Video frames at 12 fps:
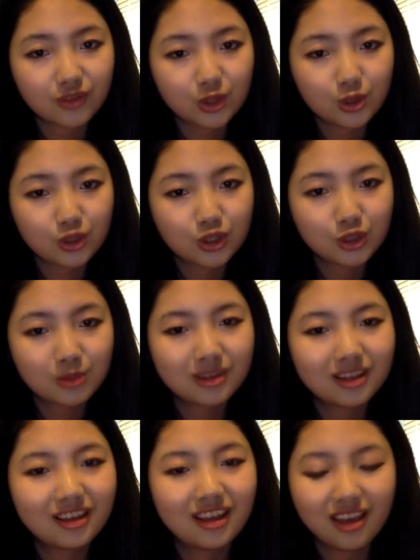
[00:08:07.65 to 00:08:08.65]
YouTube
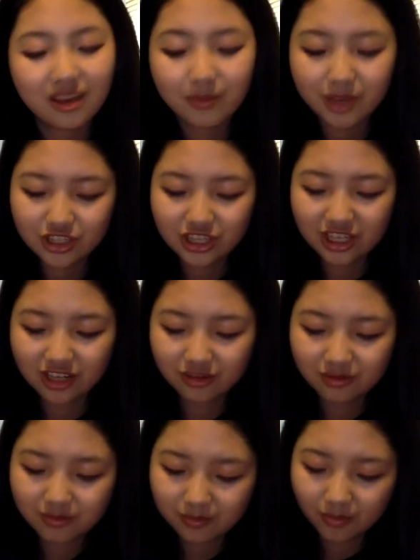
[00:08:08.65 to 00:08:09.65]
in my channel.